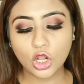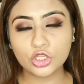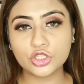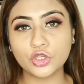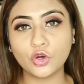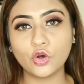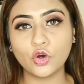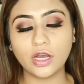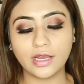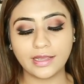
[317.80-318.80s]

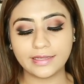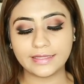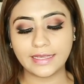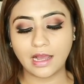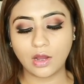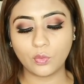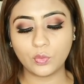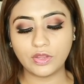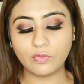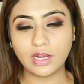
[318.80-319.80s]
So uh, yeah,
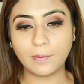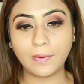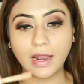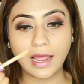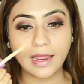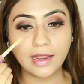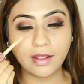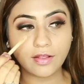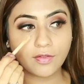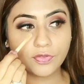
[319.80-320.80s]
we will apply
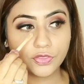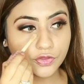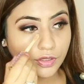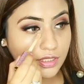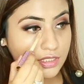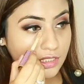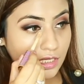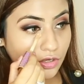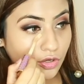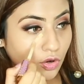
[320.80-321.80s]
uh, the
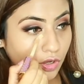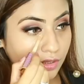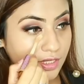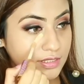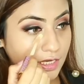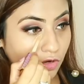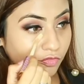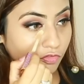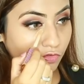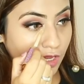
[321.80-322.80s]
concealer on this side
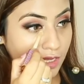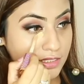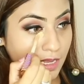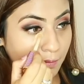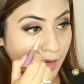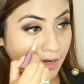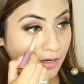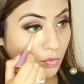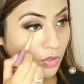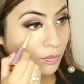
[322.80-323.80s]
of the face and blend
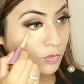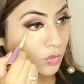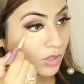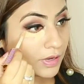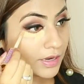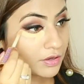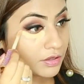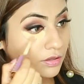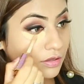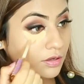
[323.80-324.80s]
it with a beauty
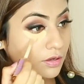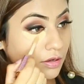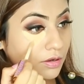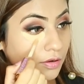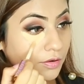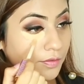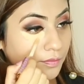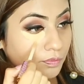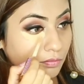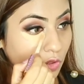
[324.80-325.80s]
blender
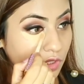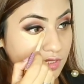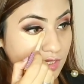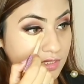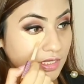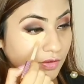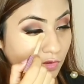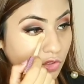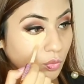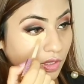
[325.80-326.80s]
because this side
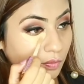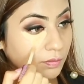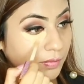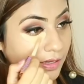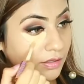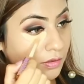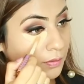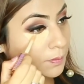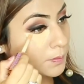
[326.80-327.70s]
we're doing with blender.